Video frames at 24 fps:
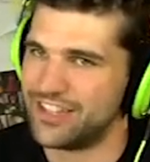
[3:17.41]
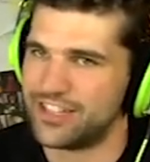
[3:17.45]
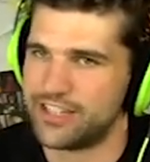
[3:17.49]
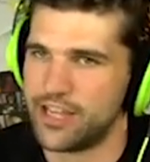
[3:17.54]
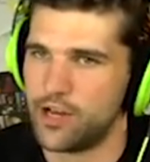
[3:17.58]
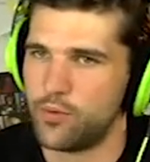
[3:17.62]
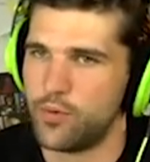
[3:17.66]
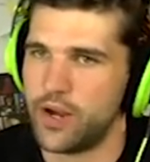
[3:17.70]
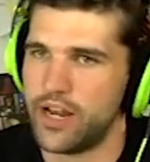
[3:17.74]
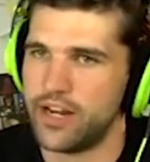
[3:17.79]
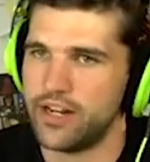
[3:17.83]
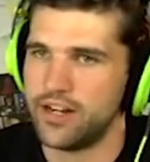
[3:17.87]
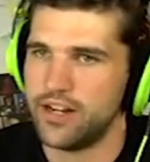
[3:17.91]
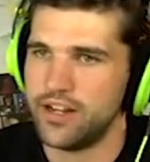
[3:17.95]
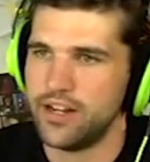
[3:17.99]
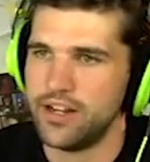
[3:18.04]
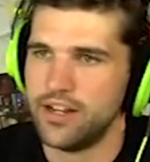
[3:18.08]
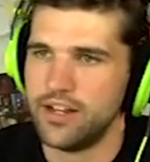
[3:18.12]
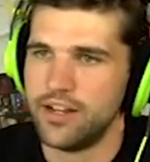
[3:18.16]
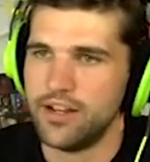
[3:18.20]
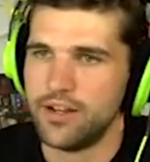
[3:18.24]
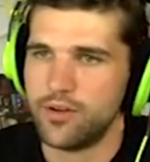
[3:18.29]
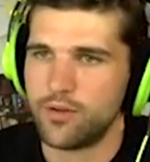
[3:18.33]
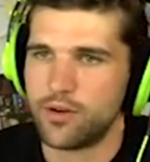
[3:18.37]
Dead weight.
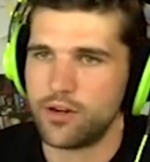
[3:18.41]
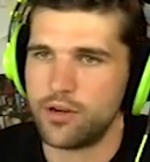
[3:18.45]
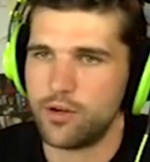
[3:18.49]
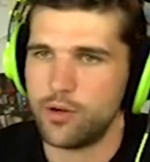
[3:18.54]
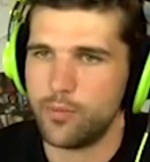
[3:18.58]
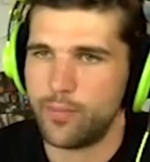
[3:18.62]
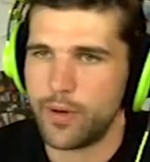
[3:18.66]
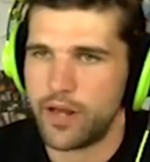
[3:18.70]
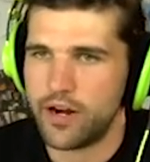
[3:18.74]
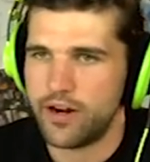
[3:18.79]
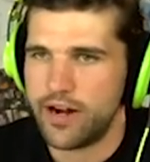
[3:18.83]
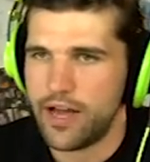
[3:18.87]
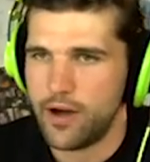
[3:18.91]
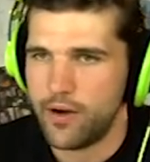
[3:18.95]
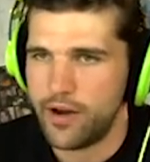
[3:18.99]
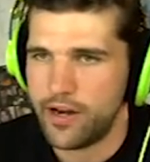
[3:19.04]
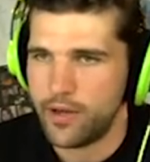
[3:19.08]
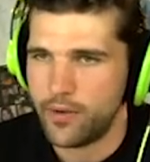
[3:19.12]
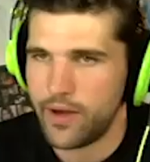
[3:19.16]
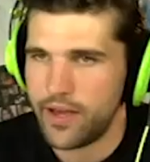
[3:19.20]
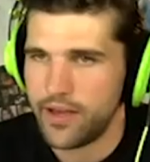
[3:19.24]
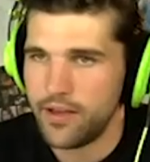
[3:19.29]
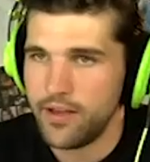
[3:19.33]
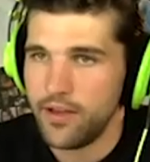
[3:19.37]
We're gonna do better now
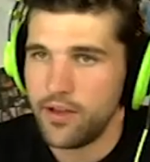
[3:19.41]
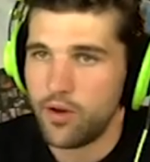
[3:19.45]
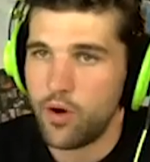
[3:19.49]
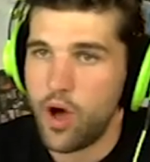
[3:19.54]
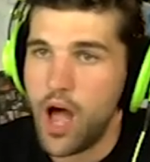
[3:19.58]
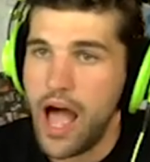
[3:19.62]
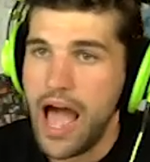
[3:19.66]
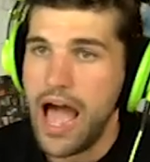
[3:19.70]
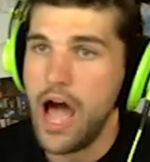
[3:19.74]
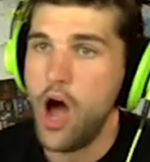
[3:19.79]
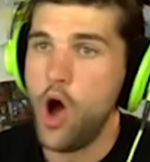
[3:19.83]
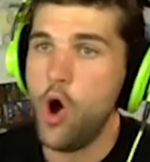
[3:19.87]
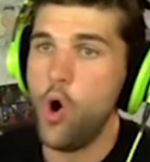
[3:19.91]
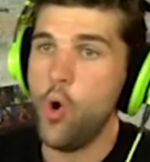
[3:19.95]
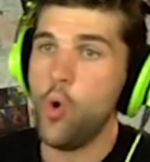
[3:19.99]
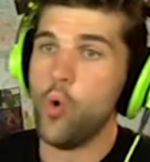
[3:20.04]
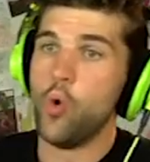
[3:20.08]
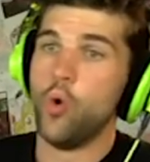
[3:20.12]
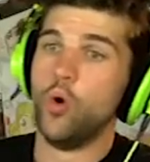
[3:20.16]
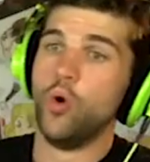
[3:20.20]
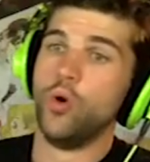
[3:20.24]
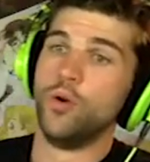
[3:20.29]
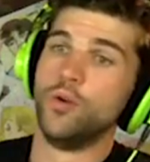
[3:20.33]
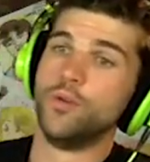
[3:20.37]
anyway.
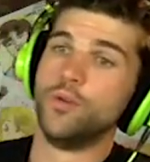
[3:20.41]
Oh!